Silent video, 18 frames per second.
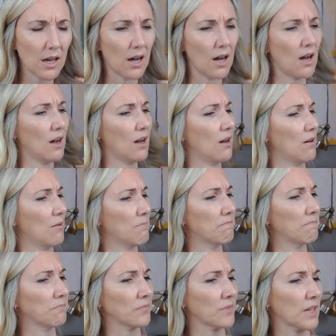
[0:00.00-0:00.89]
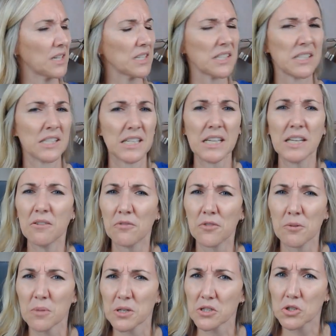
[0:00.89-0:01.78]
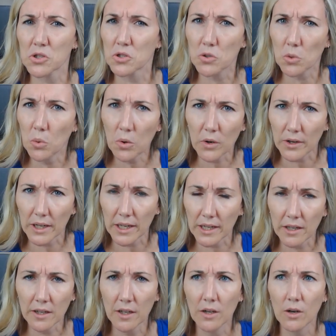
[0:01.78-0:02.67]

a scene from a story,